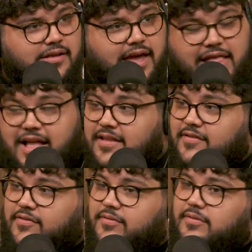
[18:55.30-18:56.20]
And
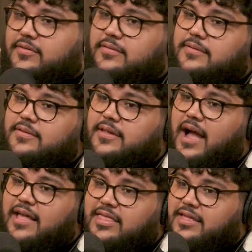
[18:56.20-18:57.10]
that's,
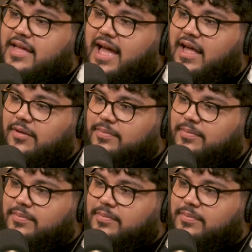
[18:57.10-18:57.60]
I think that helps.